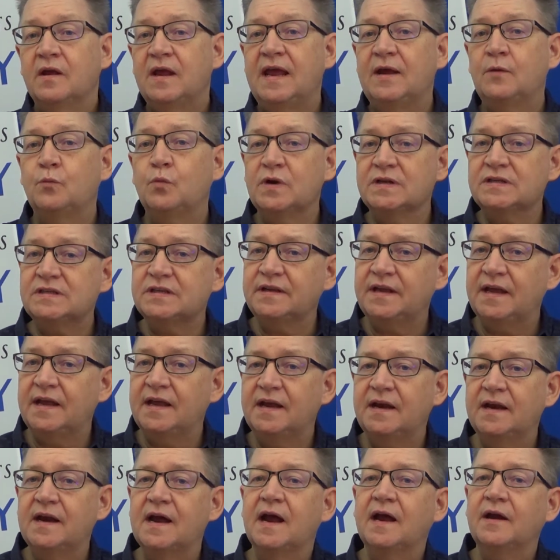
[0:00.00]
And once
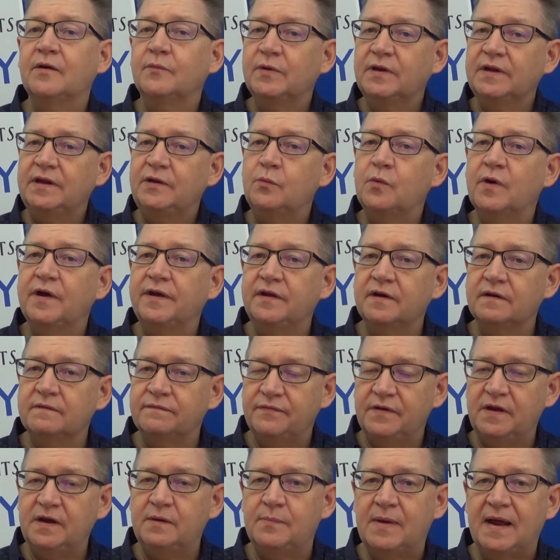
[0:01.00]
again, I really want your
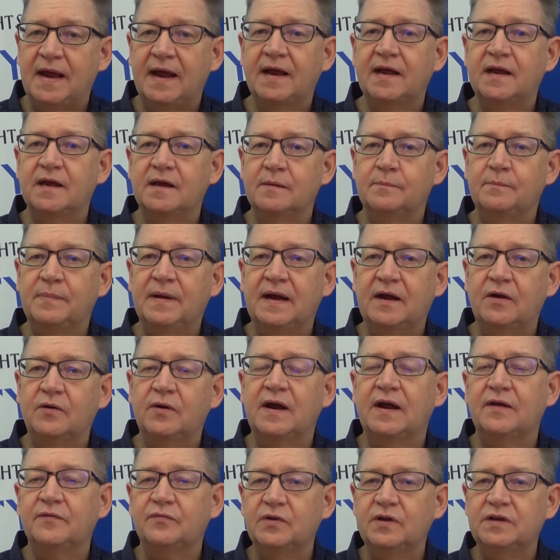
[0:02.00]
feedback about
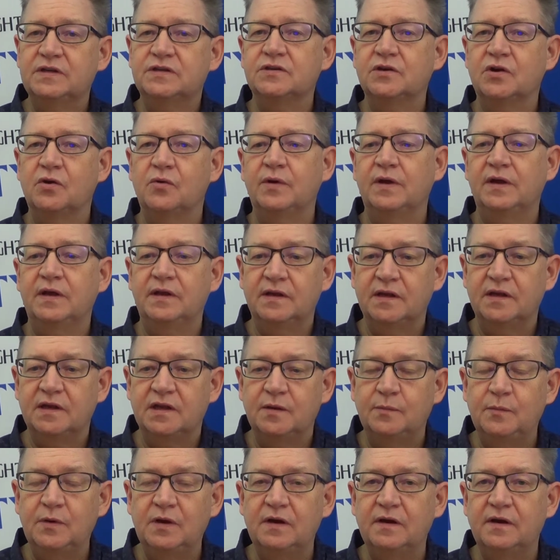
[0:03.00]
how things are going in the
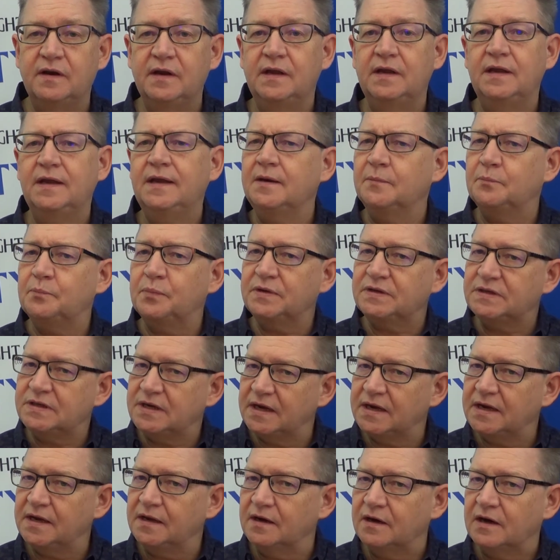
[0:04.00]
community. In
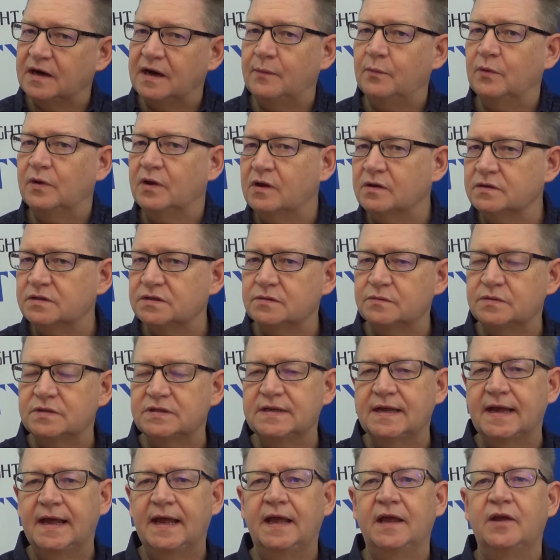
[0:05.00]
particular, I will also
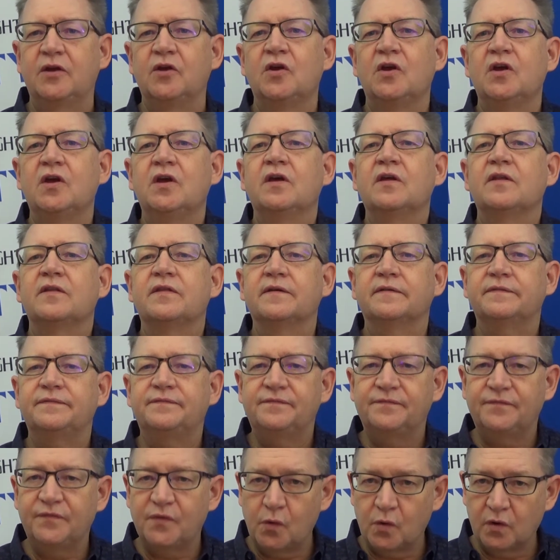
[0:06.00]
say the
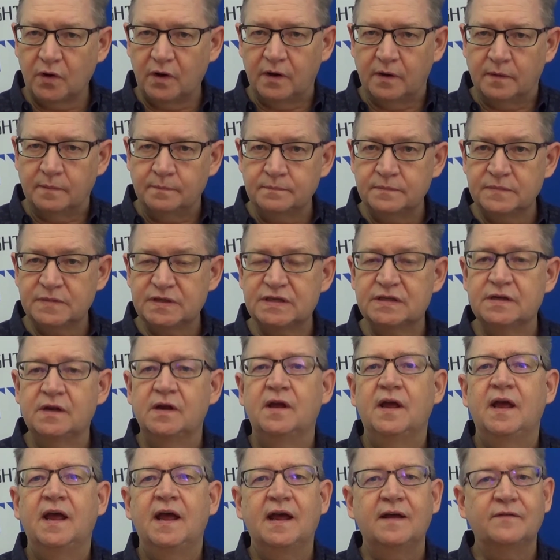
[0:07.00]
forums
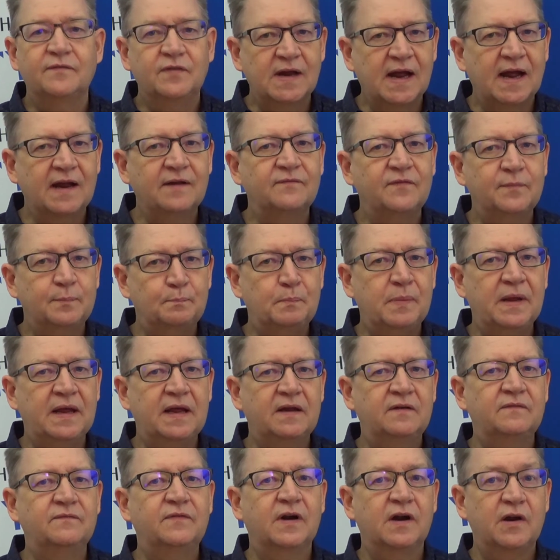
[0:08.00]
have not
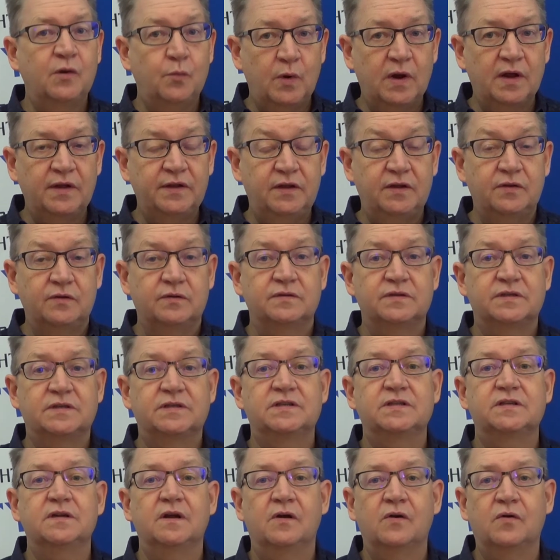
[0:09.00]
been very well used.
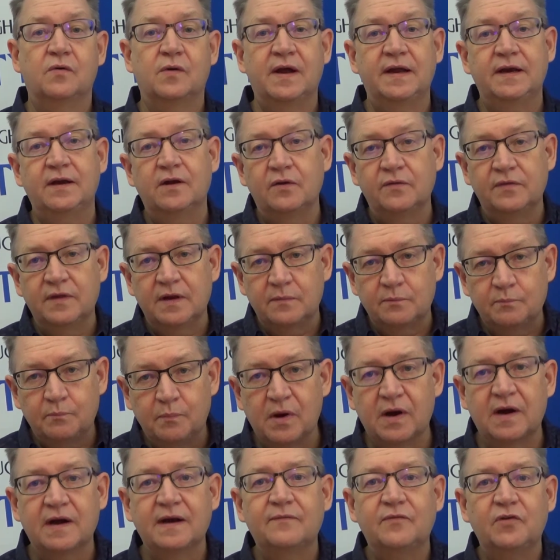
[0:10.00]
So I know that
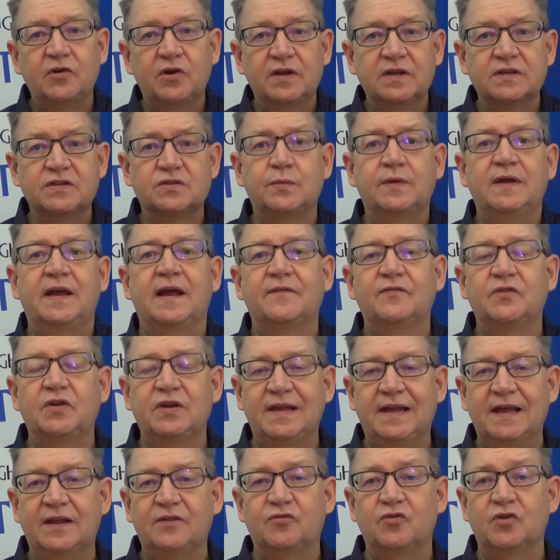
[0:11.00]
part of it is we have to
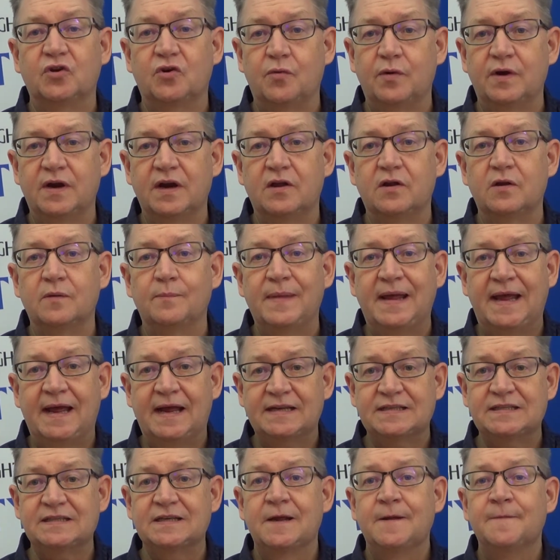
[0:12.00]
get the critical
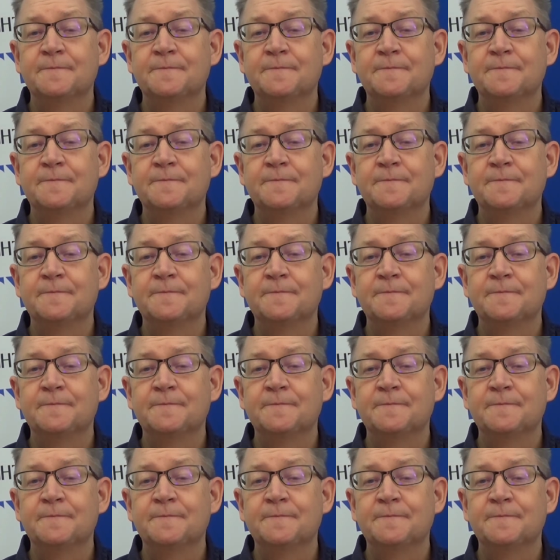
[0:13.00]
mass,